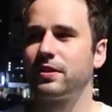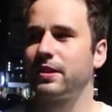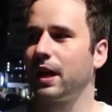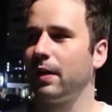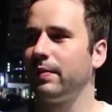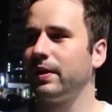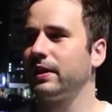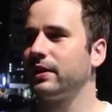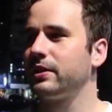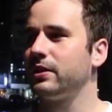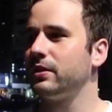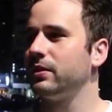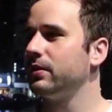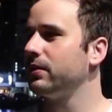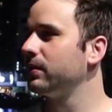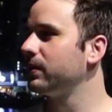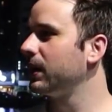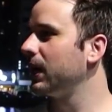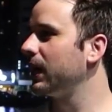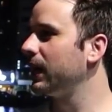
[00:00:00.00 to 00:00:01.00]
coming
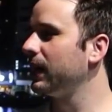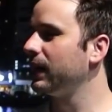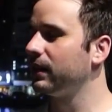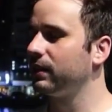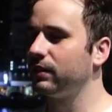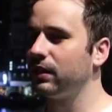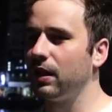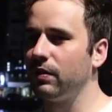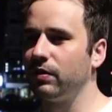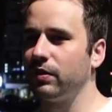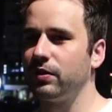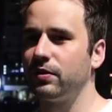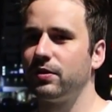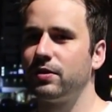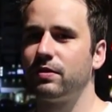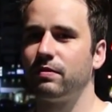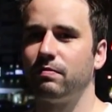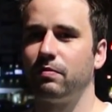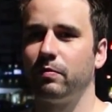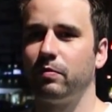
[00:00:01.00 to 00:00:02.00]
to uh,
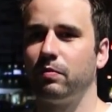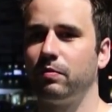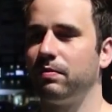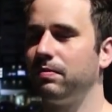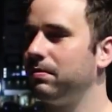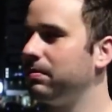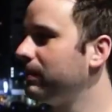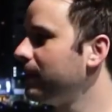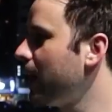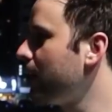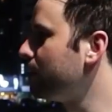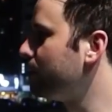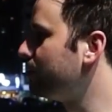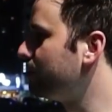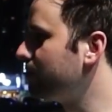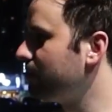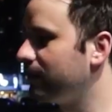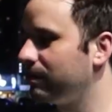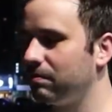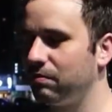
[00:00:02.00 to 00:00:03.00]
Lovers
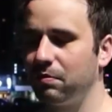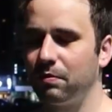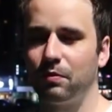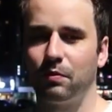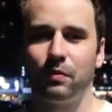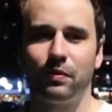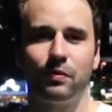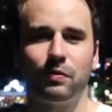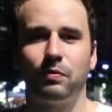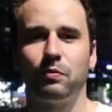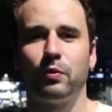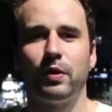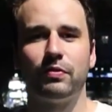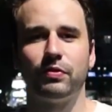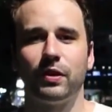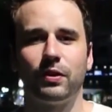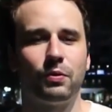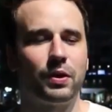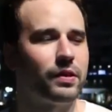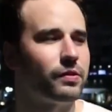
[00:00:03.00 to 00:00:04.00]
Love
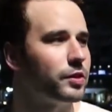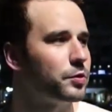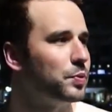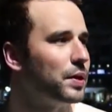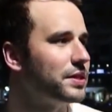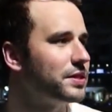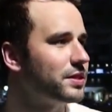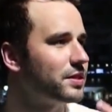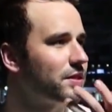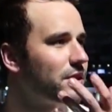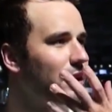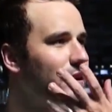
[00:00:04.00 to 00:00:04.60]
River, whatever this place is